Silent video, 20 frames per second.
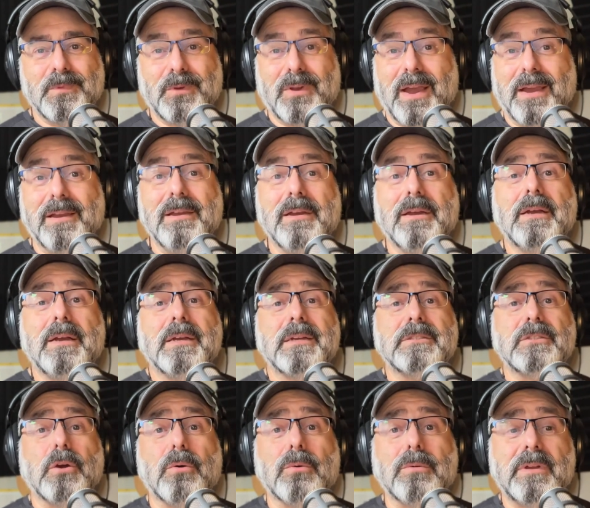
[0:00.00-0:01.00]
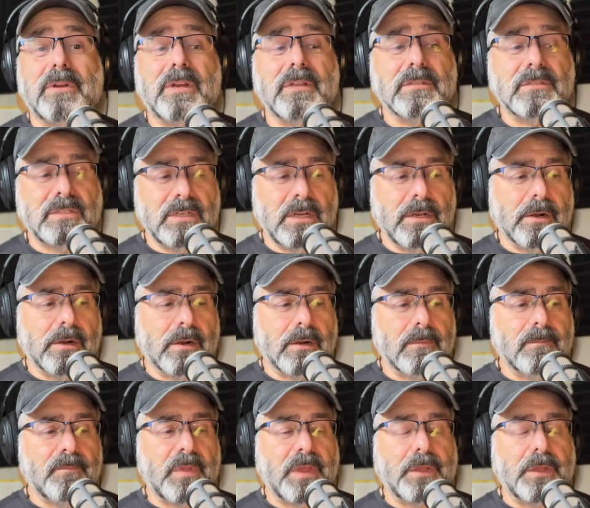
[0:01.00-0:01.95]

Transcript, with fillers: Okay. So consider